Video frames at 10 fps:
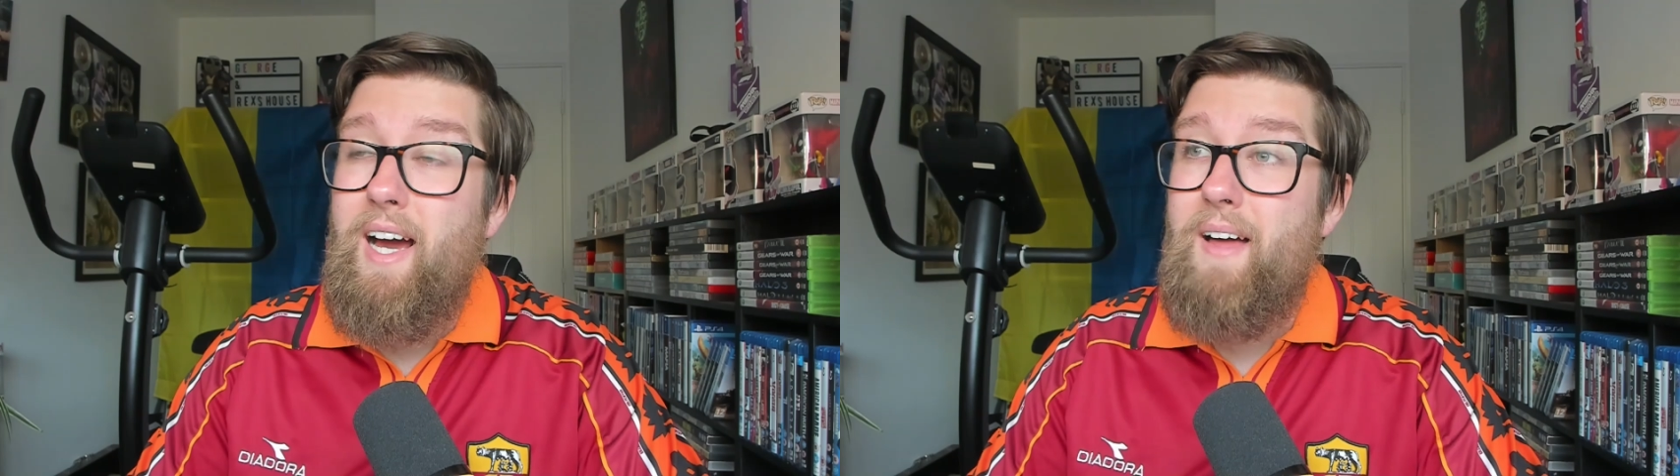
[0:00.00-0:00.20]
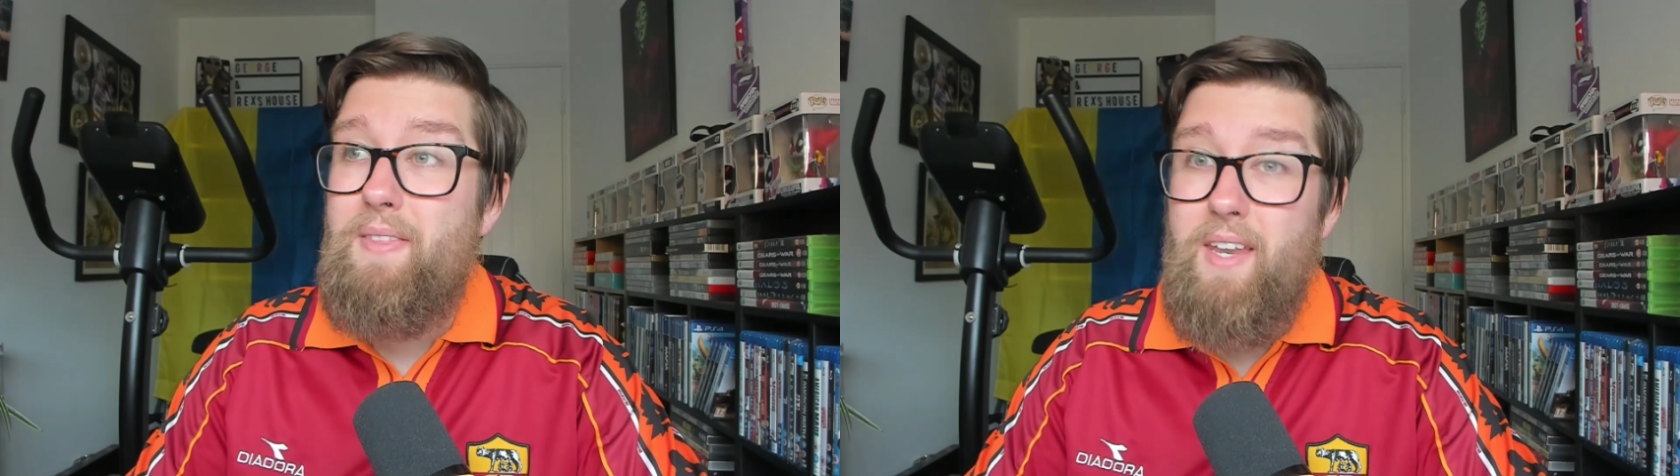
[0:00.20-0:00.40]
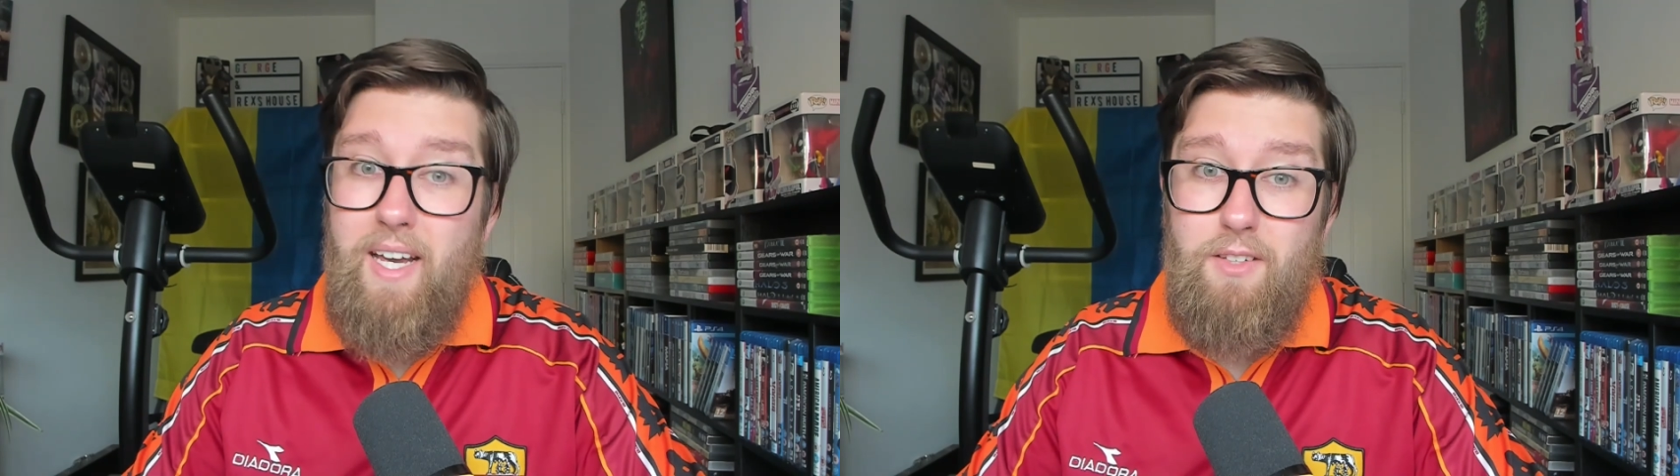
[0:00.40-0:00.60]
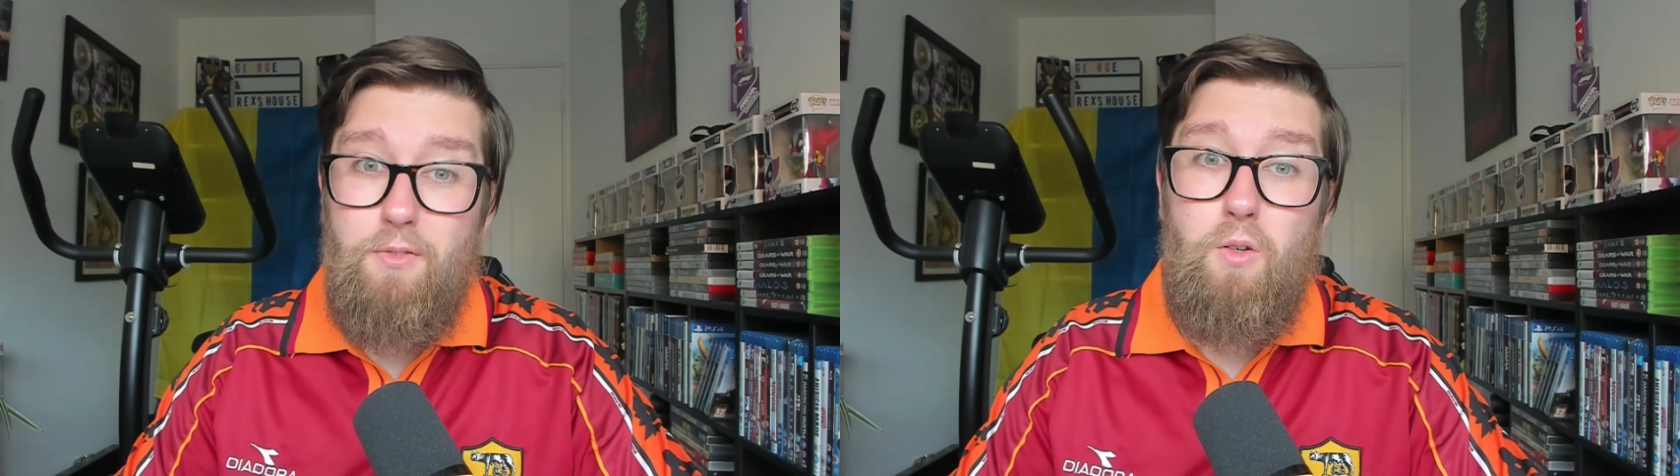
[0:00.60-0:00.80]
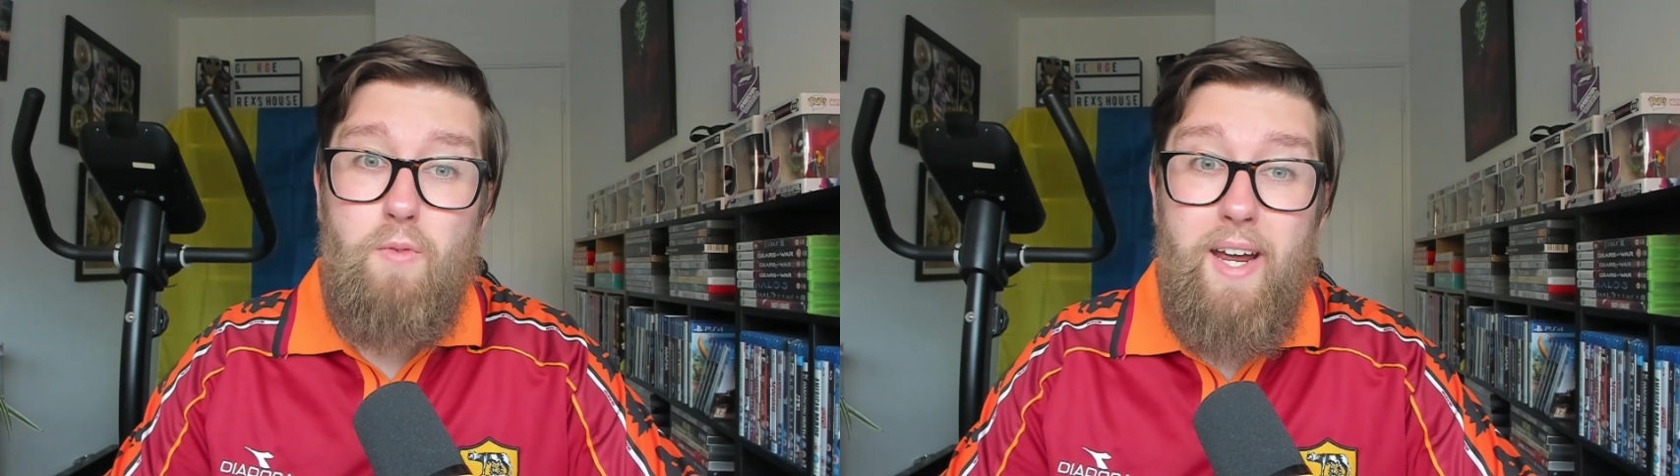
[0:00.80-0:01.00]
and the next
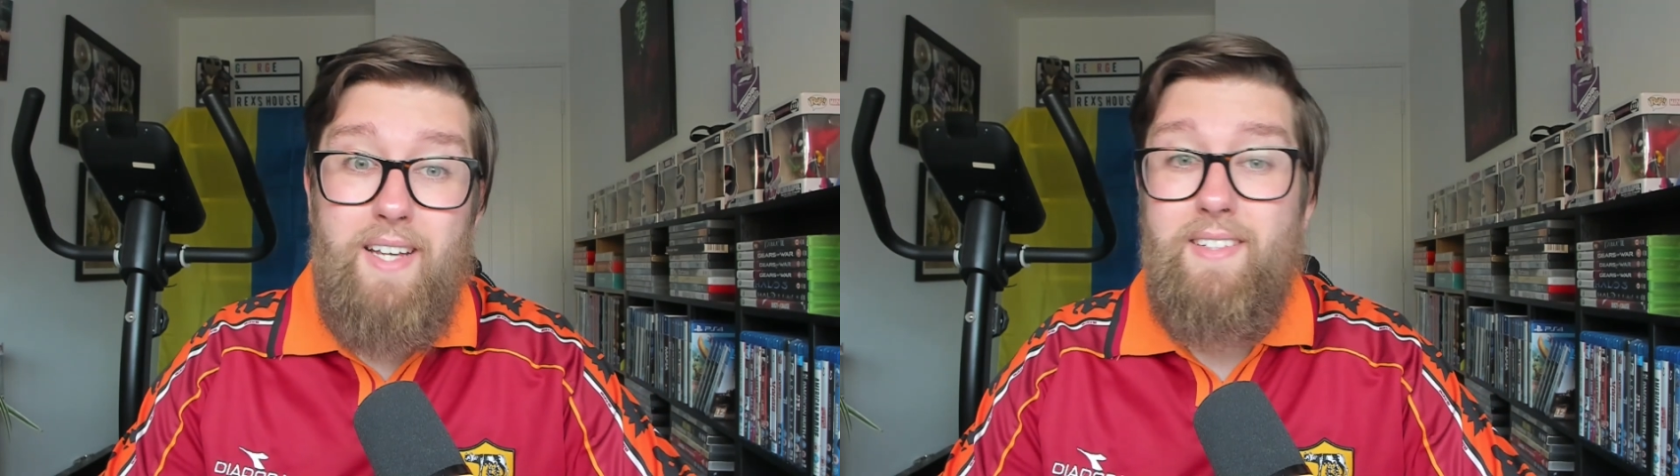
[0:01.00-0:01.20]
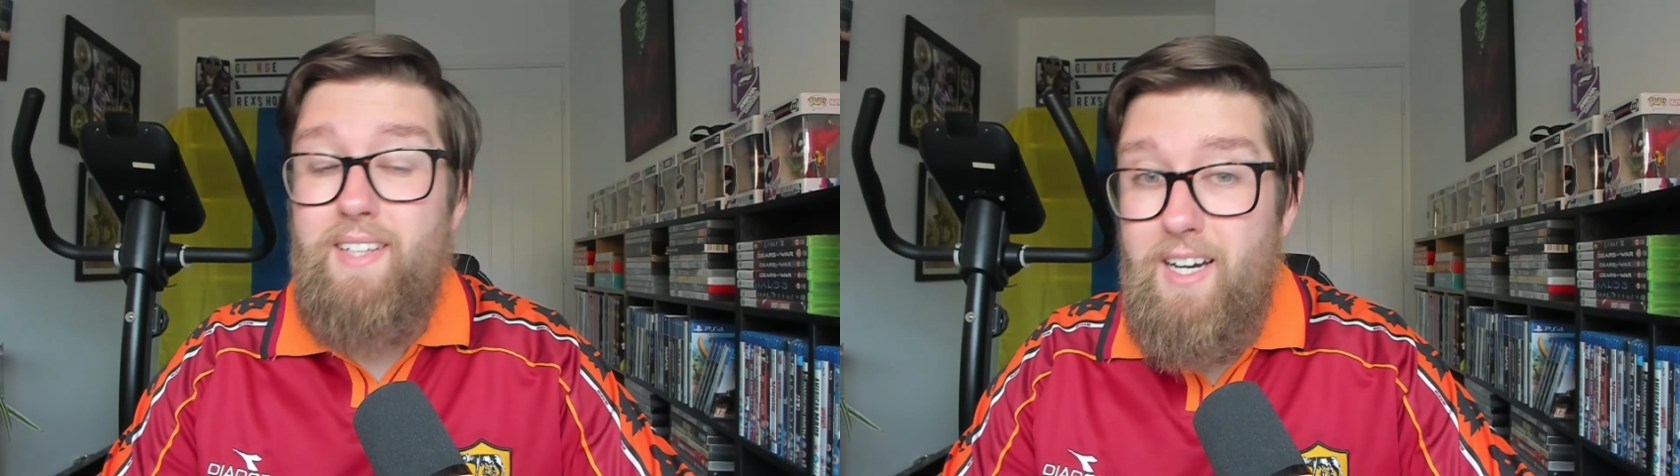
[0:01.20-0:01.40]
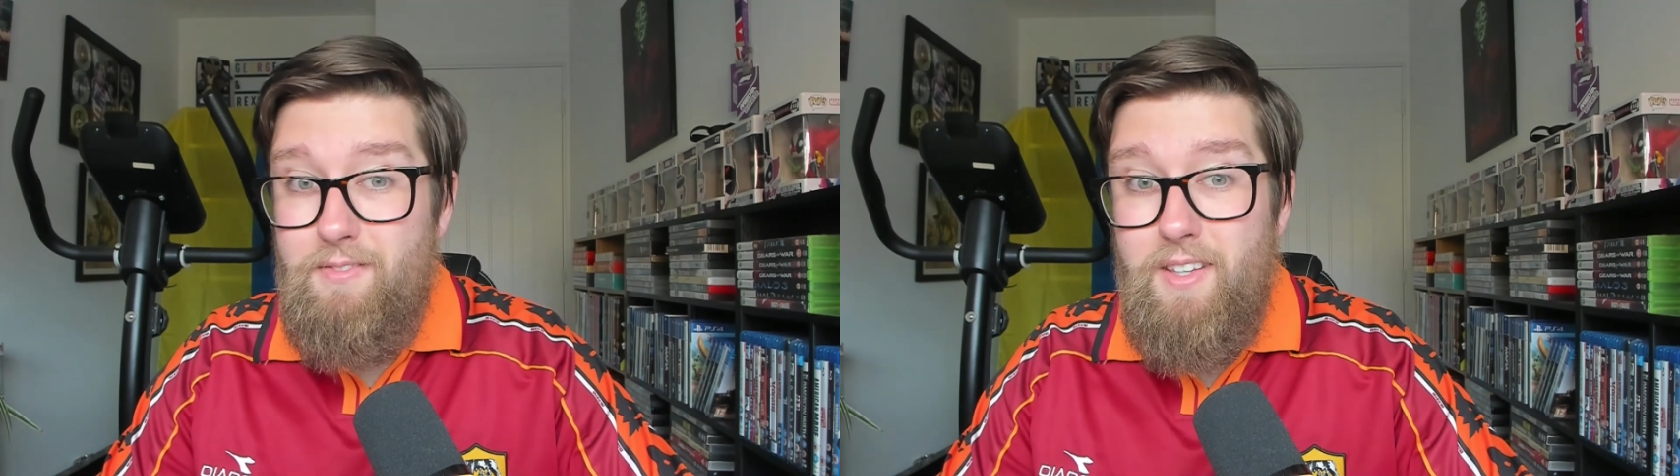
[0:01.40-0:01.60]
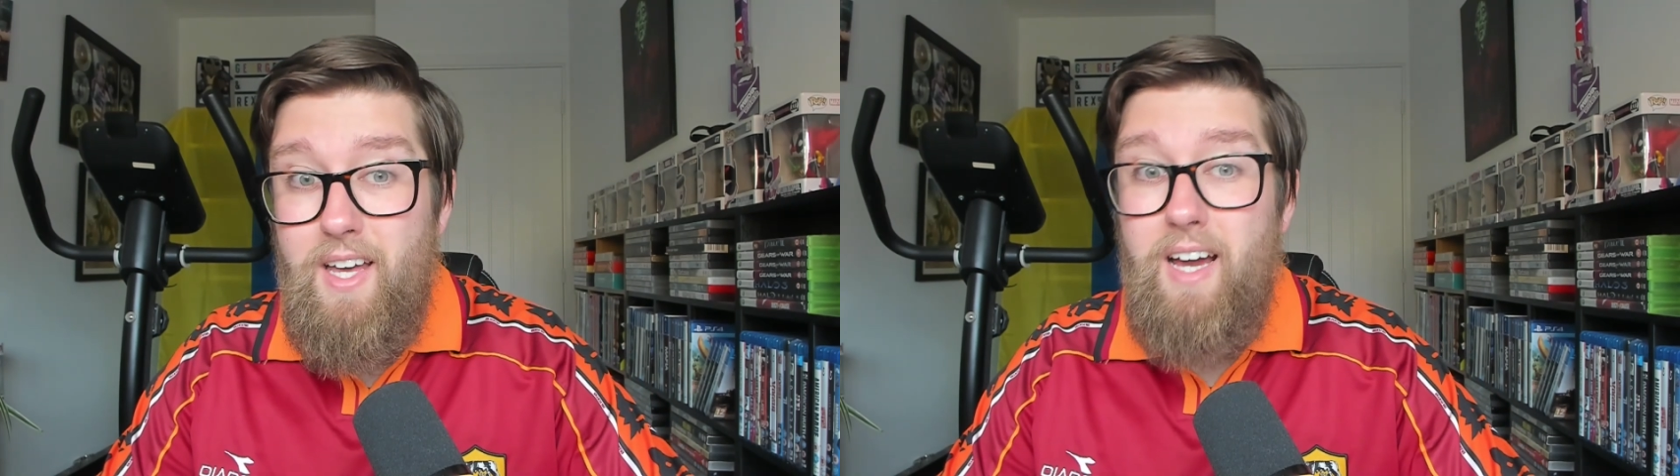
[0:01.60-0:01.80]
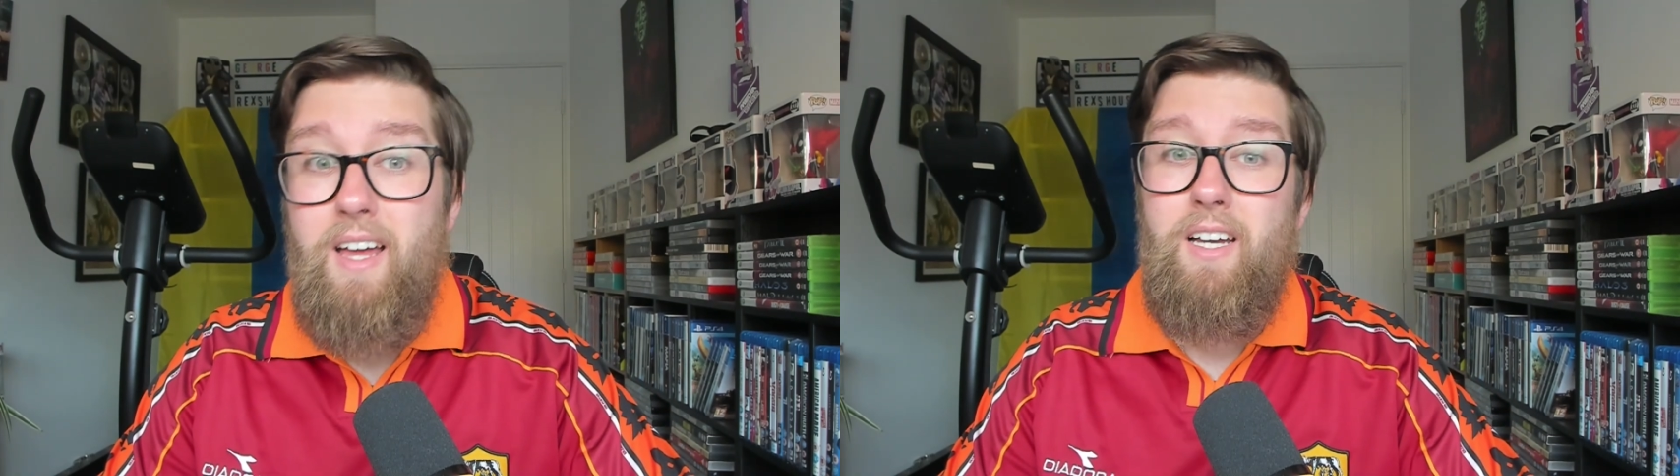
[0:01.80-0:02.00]
4 races after
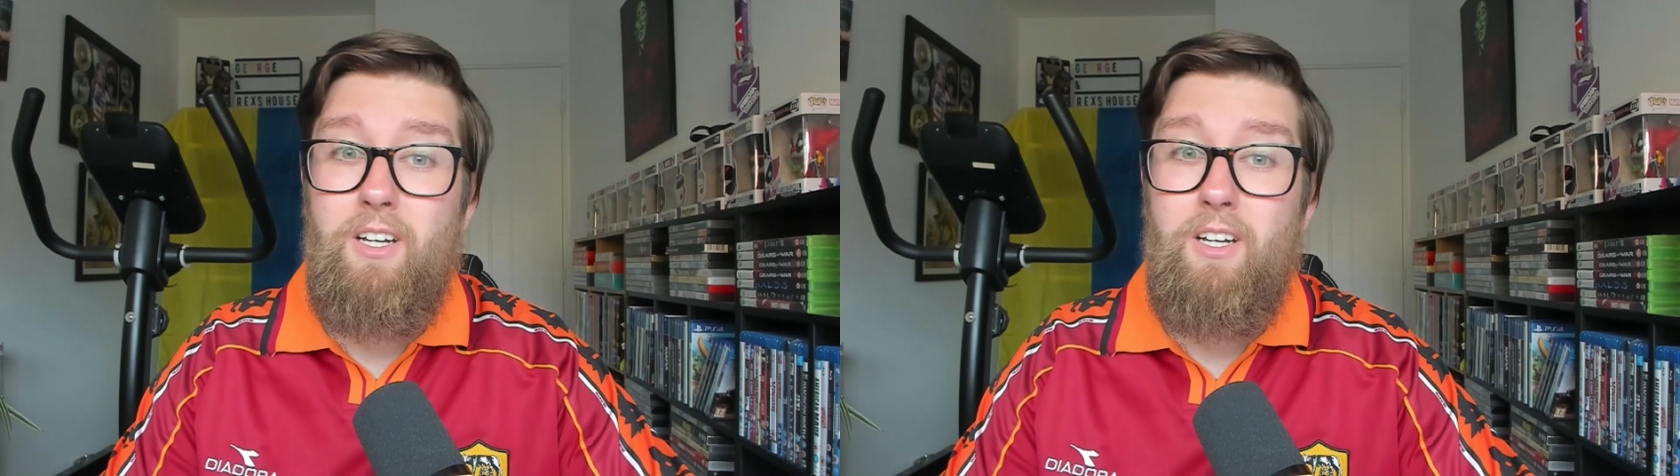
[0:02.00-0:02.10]
that.